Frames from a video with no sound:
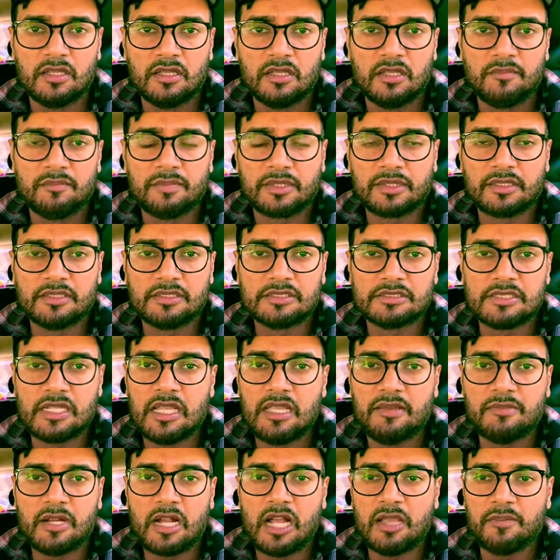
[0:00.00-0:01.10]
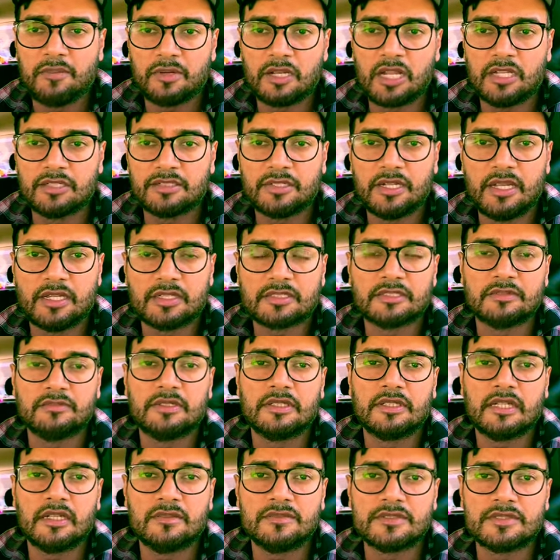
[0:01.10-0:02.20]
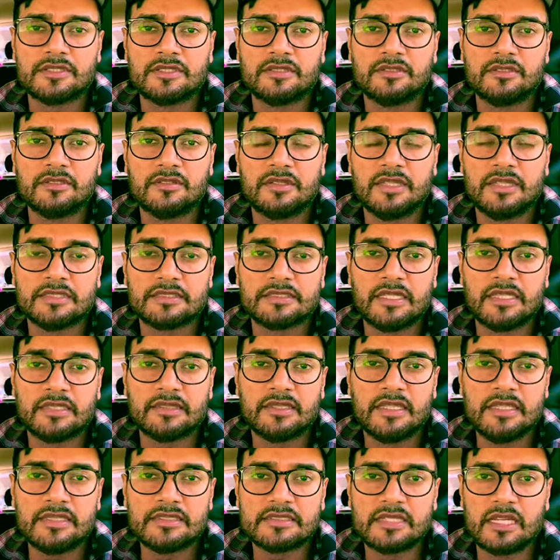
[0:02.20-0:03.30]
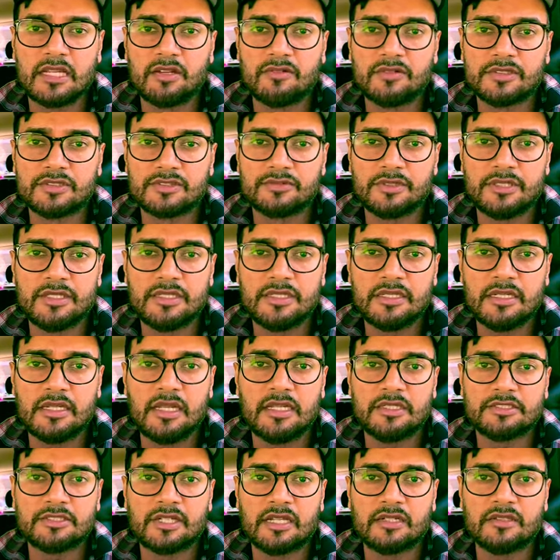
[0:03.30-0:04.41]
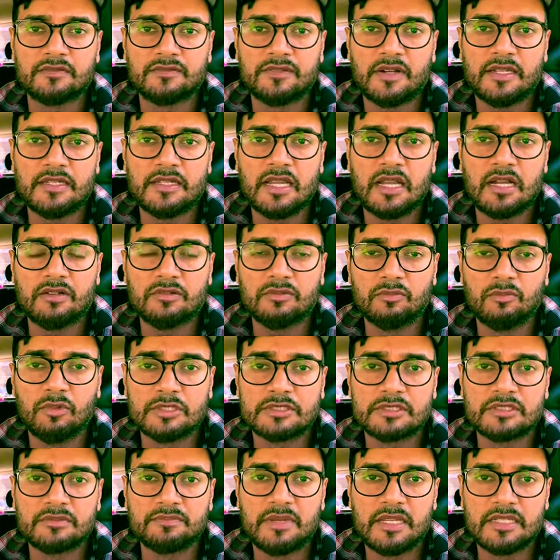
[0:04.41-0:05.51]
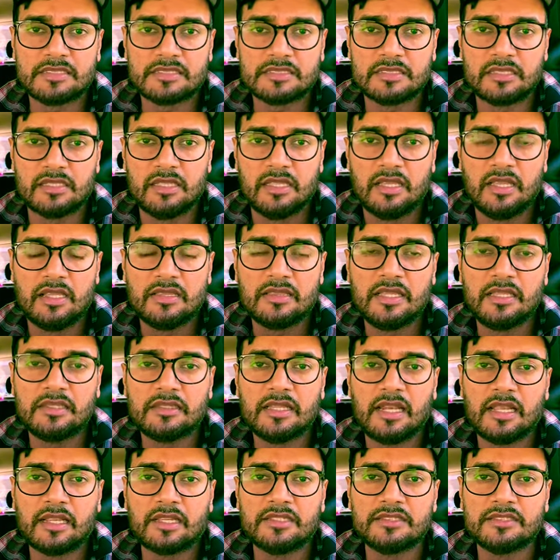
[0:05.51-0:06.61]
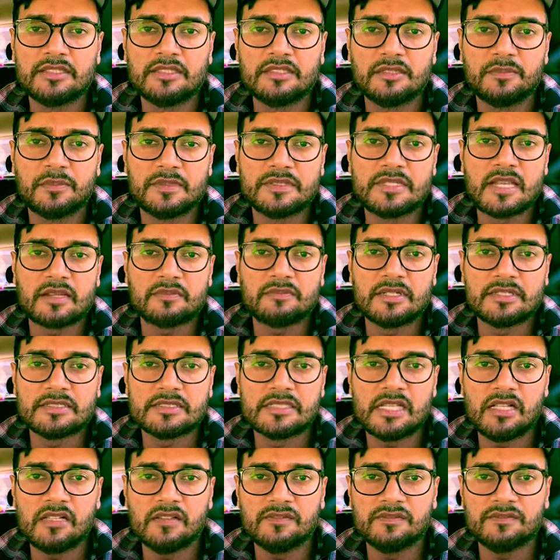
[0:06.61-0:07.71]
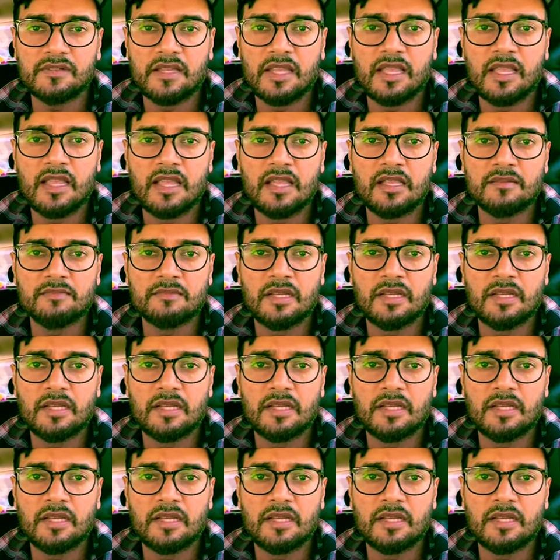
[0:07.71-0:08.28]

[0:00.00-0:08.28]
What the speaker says: because I am a hypochondriac, so when it comes to things like this, I always read and I try to find out what's the best thing that I can do to protect myself and my